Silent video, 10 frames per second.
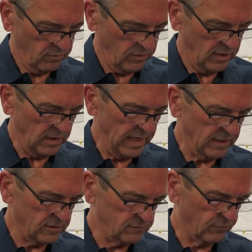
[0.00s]
the
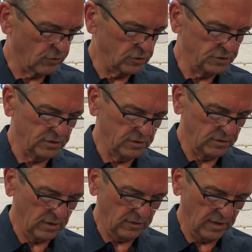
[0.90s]
latest
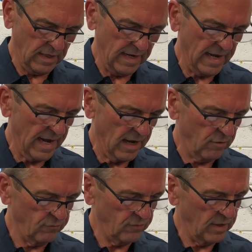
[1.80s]
version that I
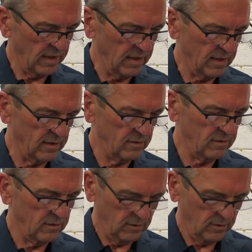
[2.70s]
have and